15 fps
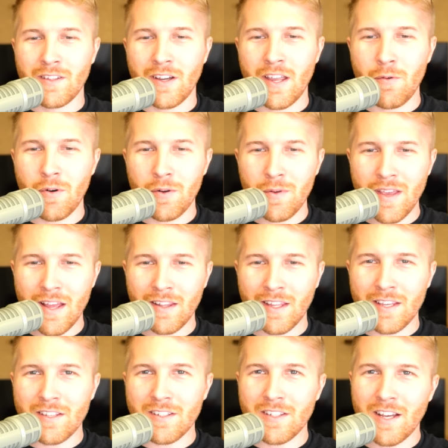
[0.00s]
Okay, what are we at?
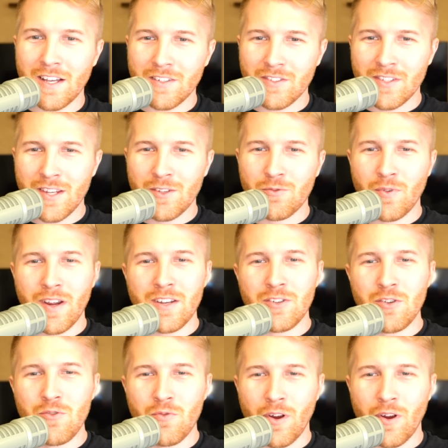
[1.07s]
Like uh, six right, two